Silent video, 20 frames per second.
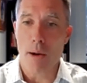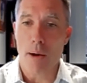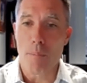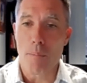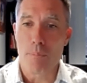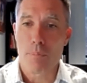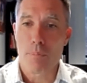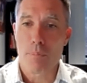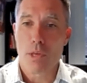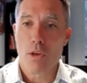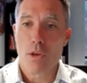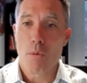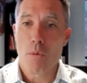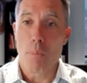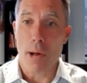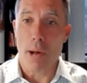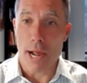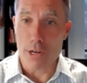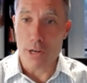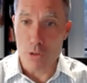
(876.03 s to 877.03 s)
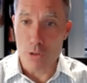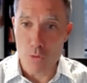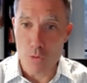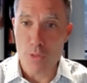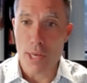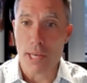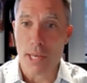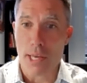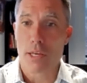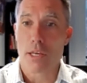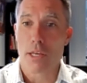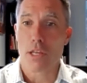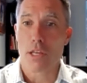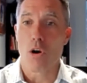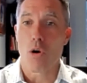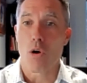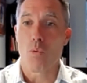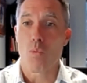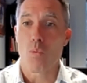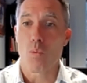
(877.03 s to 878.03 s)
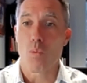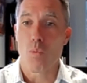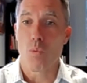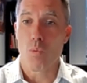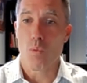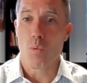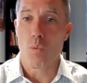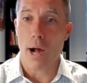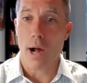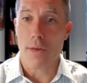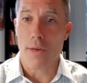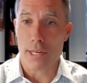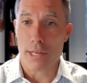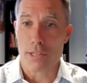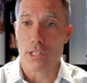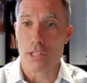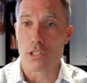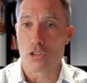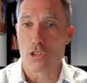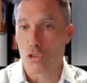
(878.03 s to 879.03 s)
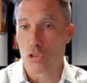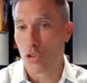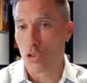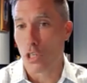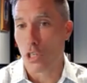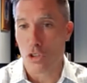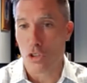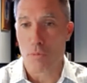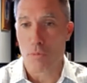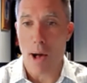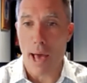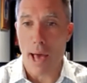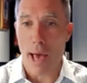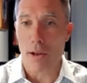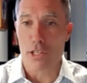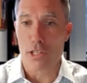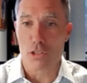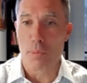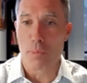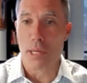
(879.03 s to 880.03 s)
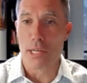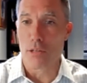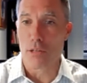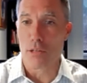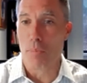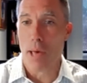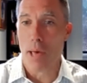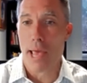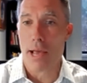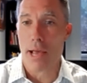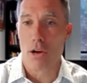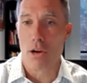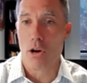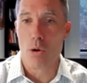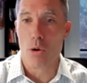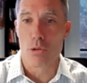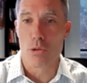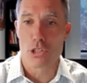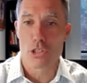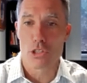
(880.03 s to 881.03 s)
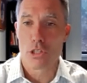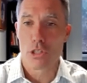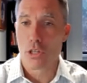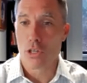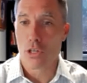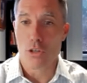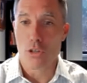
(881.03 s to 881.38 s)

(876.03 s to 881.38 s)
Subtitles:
But I do think, I think the traditional model has been to pay a coach,